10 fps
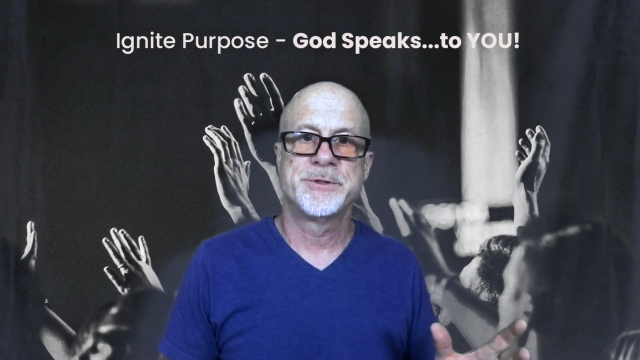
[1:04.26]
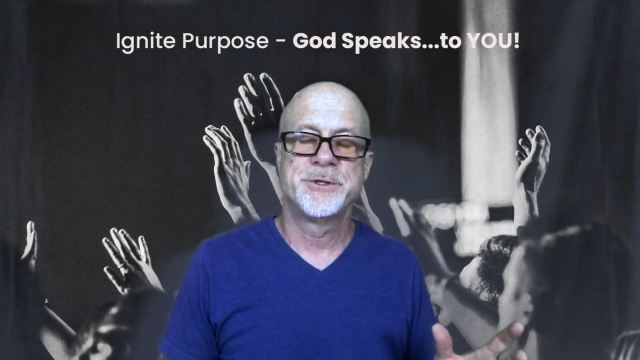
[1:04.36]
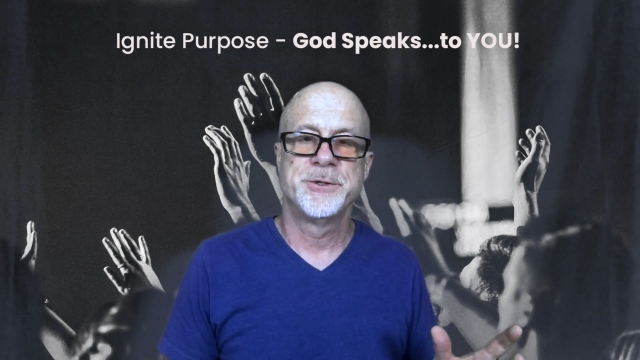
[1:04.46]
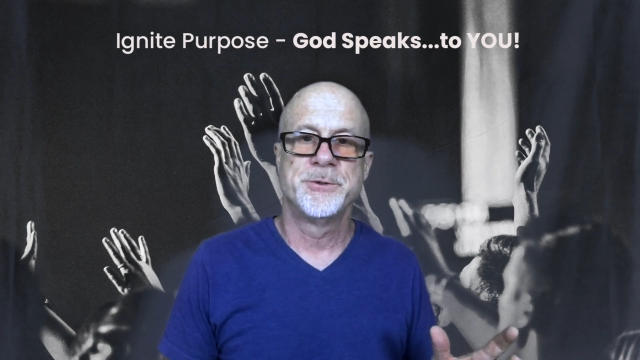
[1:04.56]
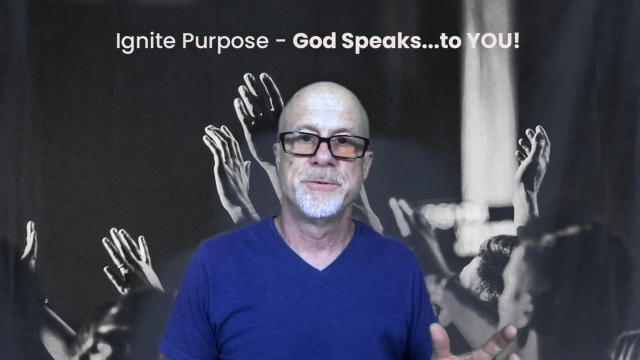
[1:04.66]

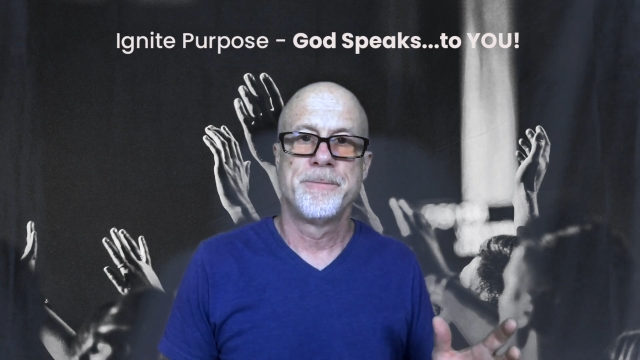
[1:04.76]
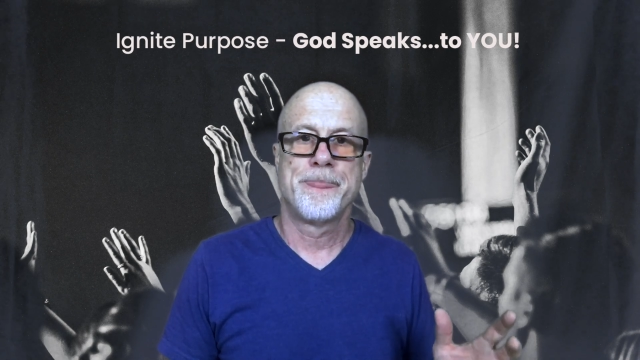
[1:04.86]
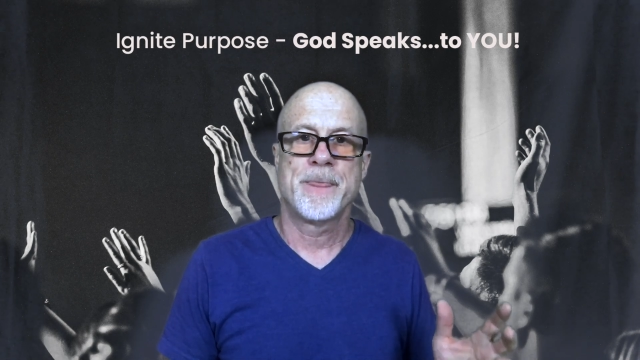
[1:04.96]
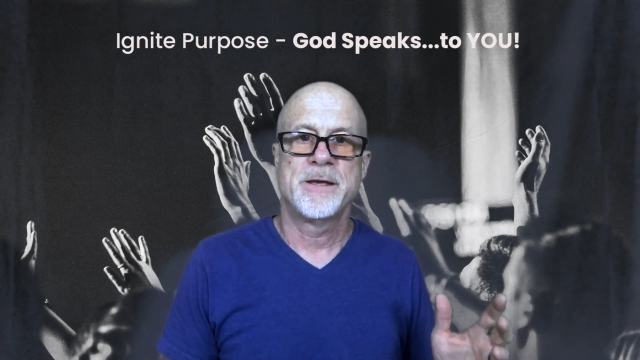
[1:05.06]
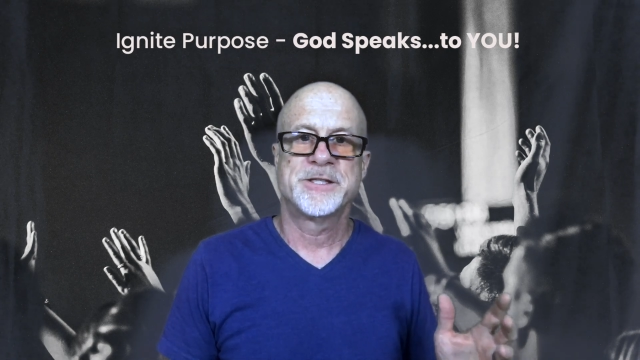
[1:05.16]
to
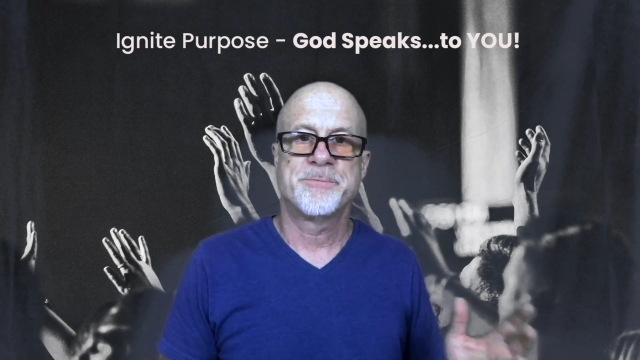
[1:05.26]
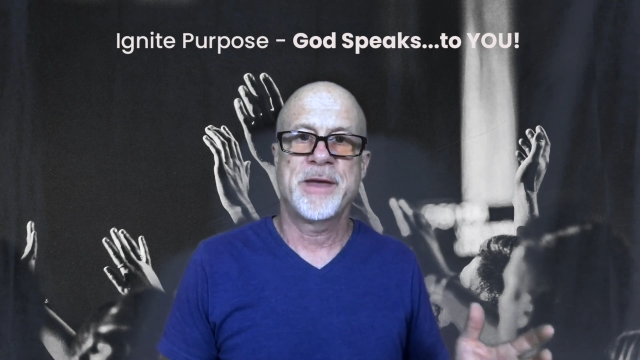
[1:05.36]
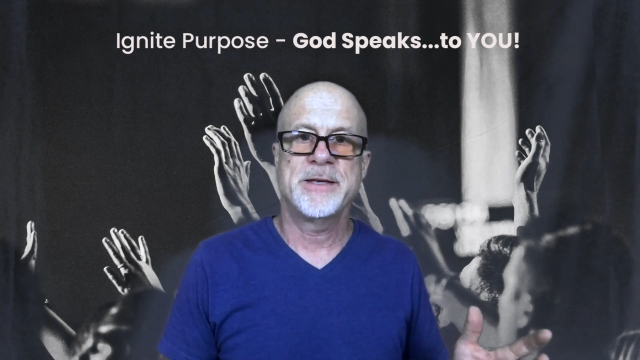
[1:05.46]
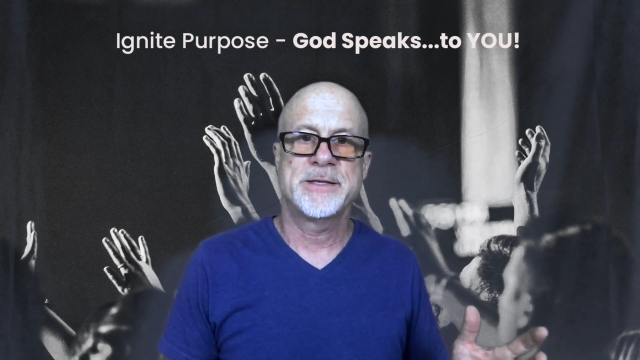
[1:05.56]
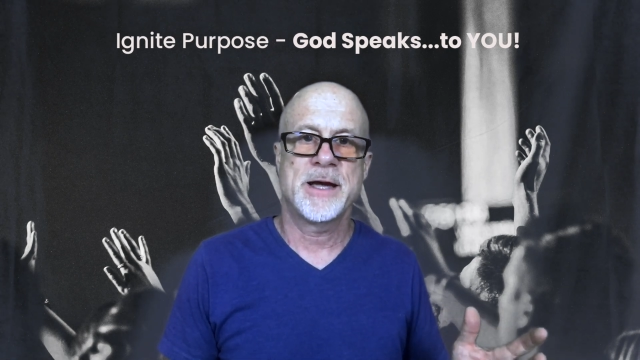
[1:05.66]

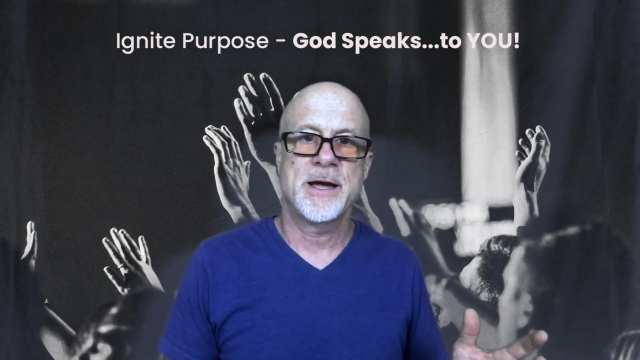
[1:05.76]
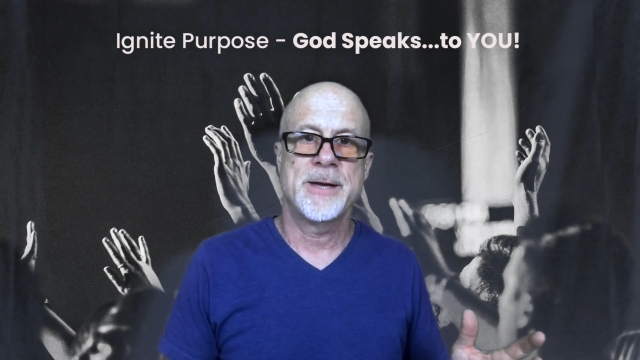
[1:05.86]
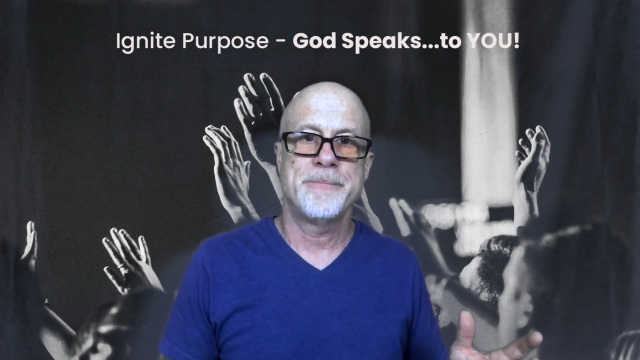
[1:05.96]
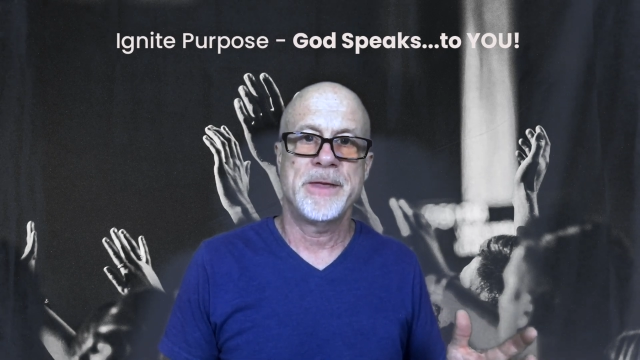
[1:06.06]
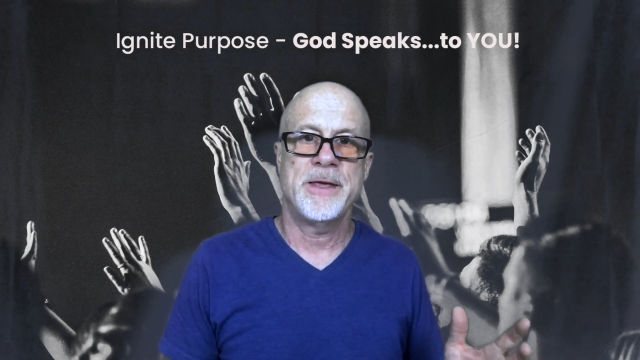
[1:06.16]
spend
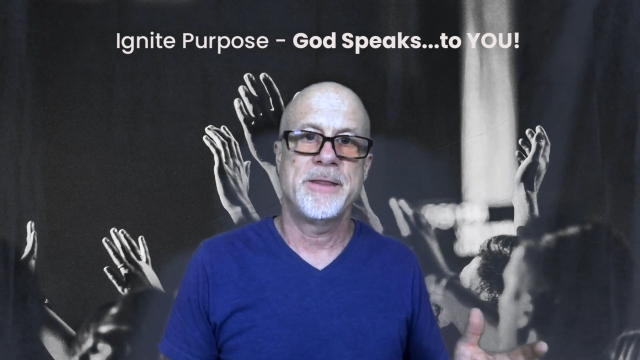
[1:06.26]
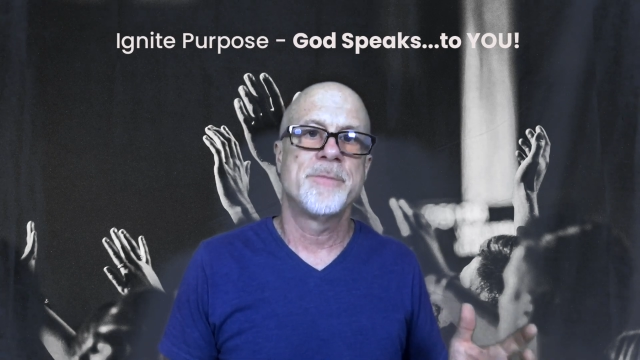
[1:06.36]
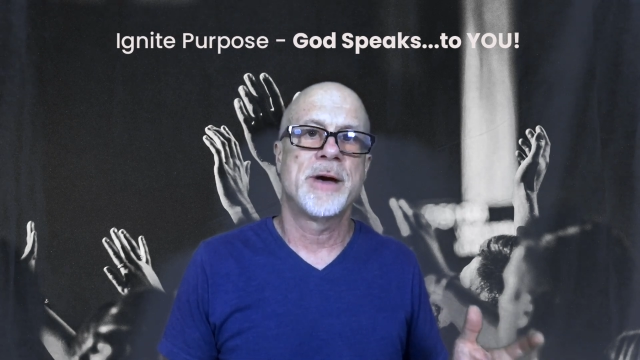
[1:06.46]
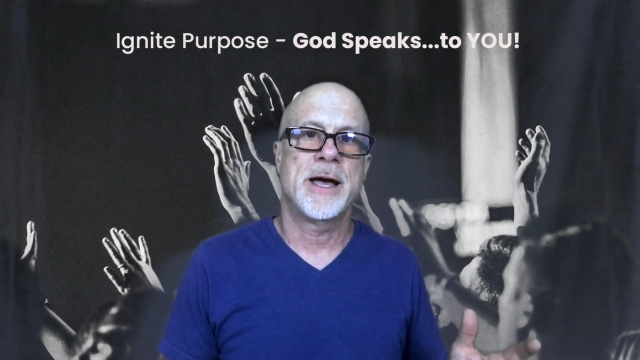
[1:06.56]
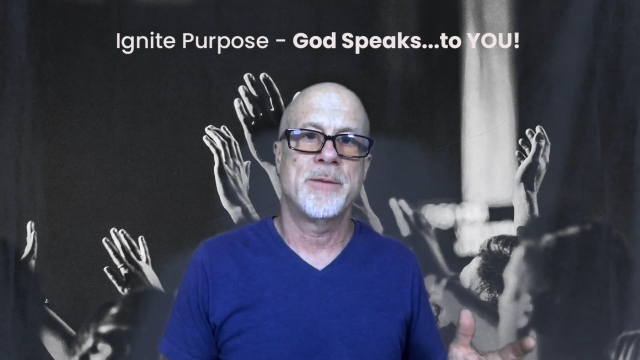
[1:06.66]
time in the
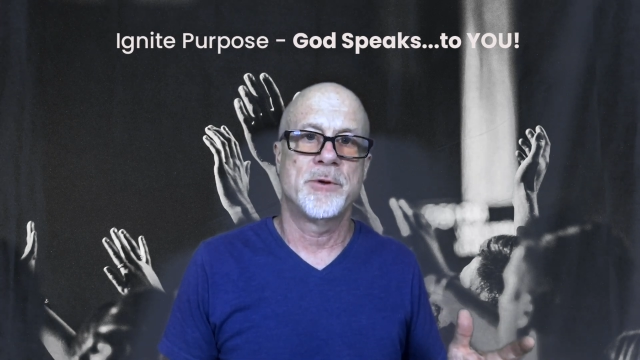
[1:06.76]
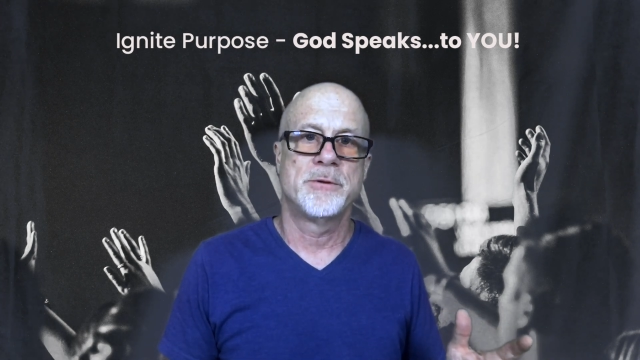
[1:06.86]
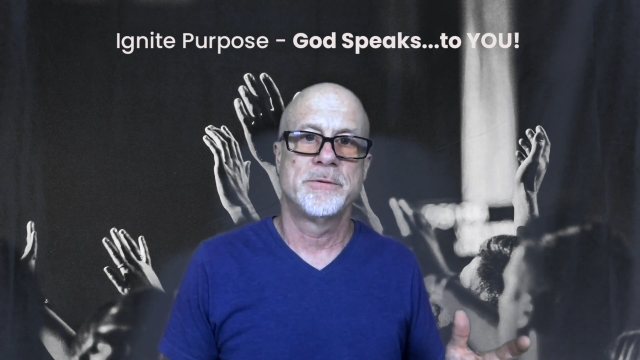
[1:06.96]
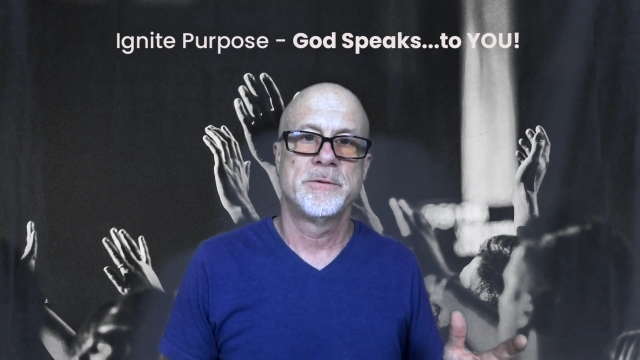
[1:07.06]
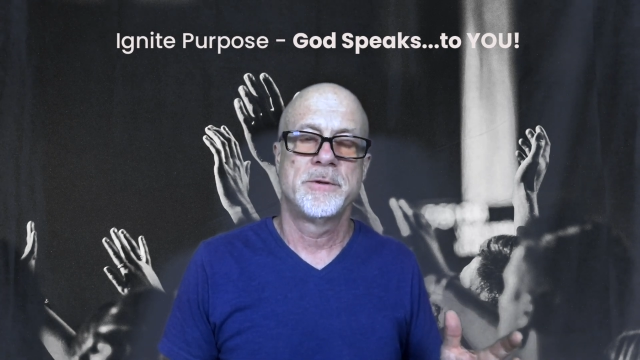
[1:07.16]
Bible,